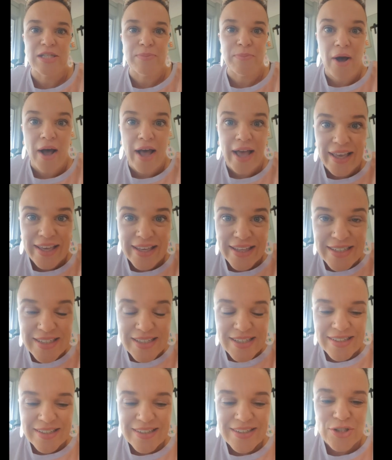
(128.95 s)
will be inspired
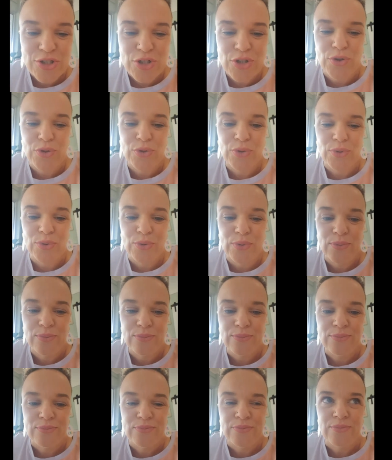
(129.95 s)
to
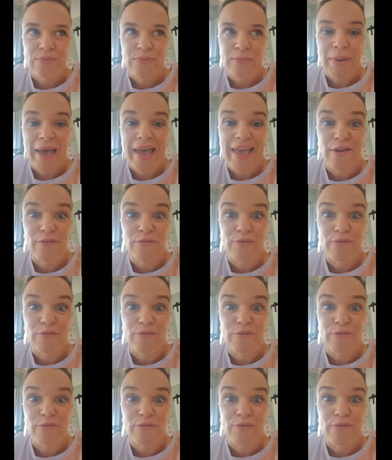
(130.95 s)
pay